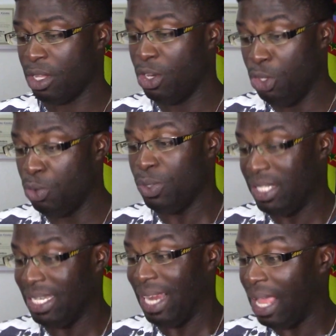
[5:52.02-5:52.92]
New
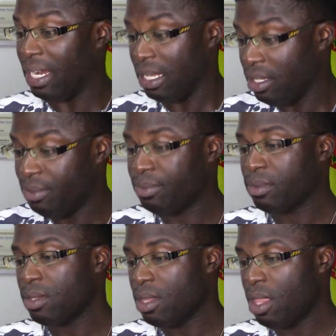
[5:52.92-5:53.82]
Zealand
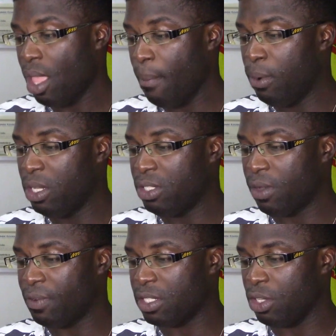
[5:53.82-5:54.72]
police
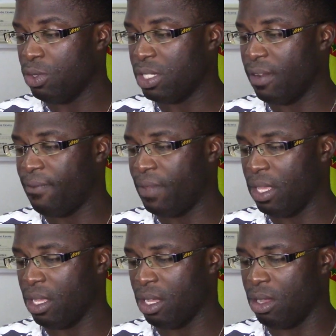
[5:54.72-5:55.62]
officer using a
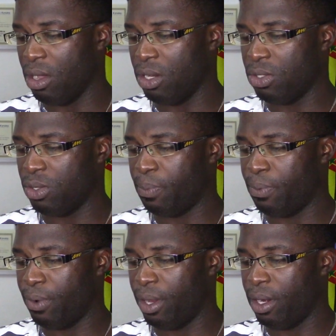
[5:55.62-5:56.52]
finger gun to
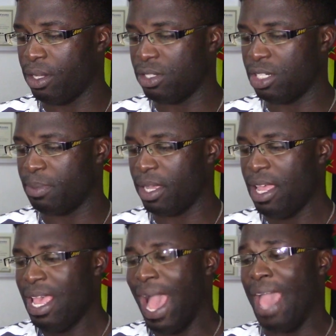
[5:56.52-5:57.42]
apprehend a suspect.
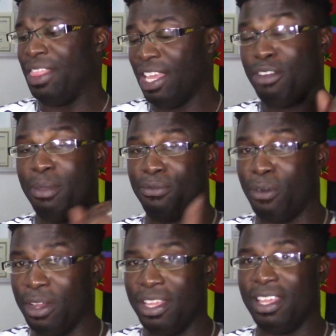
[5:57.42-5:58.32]
I think it'll be
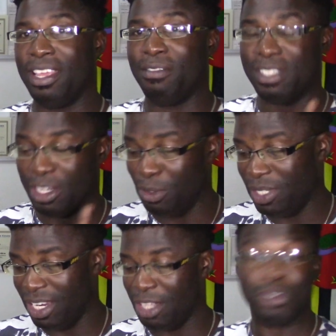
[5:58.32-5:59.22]
funny if it's a New
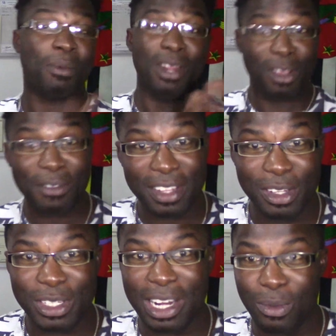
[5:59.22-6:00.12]
Zealand. So I'm gonna go with the
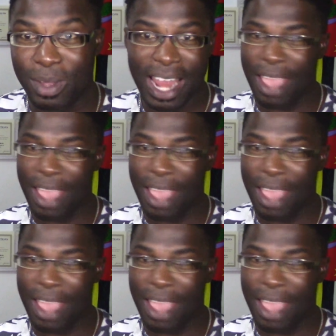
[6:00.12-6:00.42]
New Zealand one.